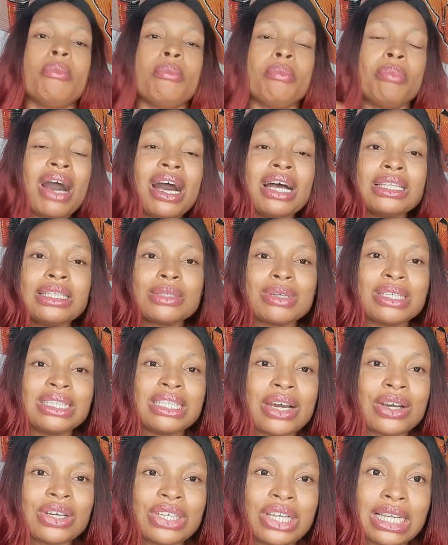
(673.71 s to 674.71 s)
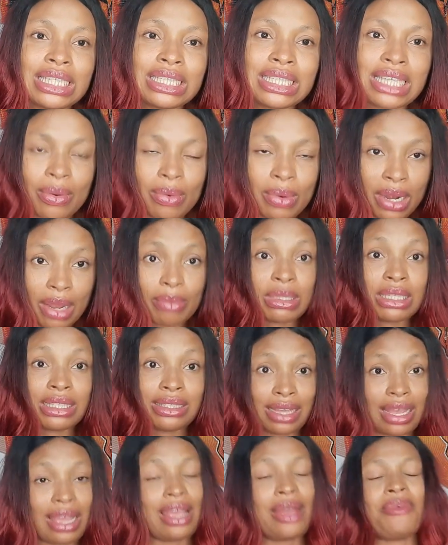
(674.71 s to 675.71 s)
But with that, that's there when I be
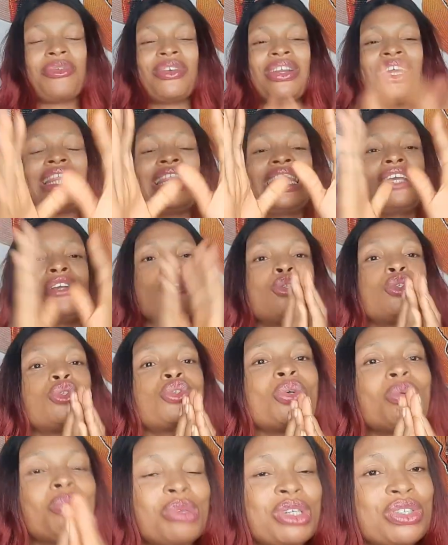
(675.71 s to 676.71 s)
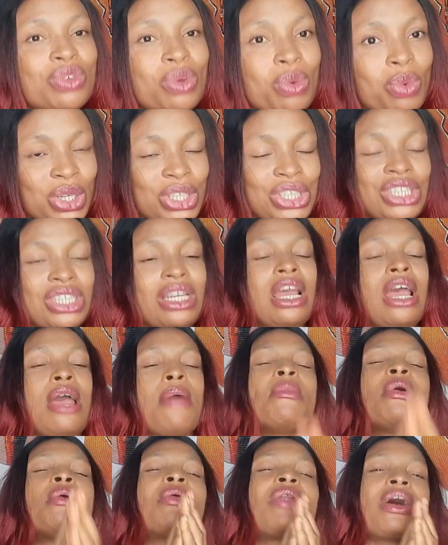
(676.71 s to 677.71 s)
saying, when I thank you so much for watching.
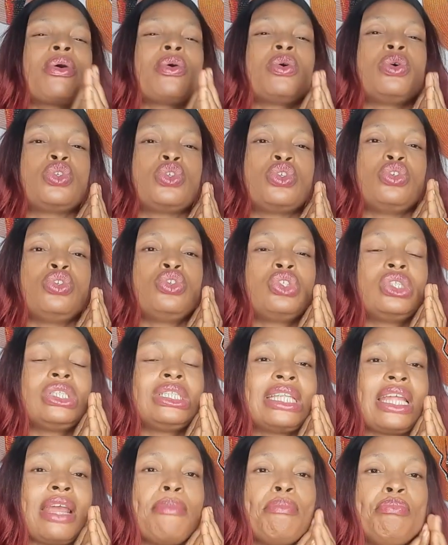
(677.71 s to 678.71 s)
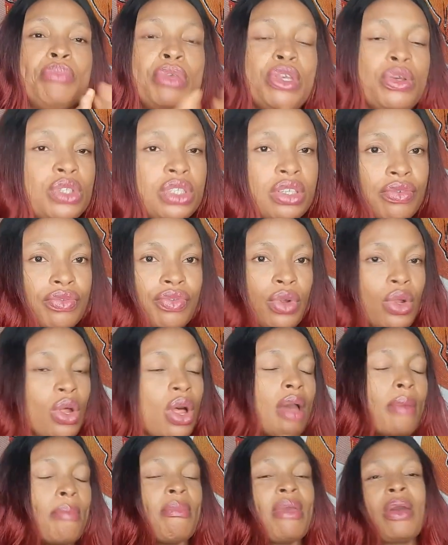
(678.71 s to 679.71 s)
May when I continue to stay beautiful,
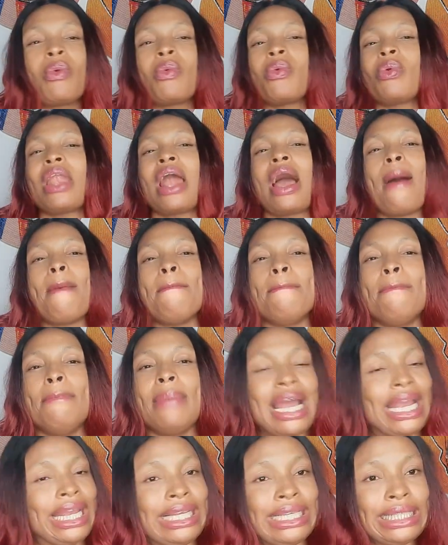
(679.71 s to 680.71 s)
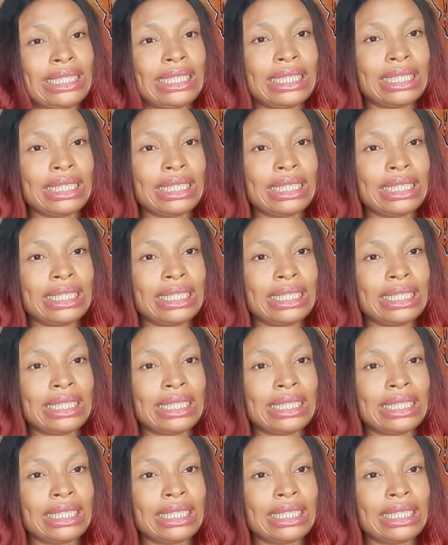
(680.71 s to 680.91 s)
may when I bye.